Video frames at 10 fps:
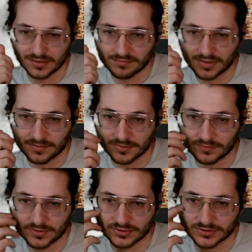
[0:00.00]
maybe
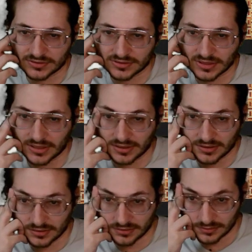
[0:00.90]
we just like
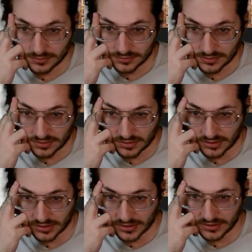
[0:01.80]

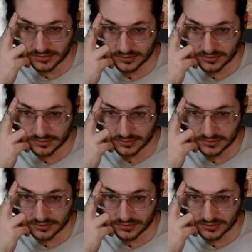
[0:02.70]
cut.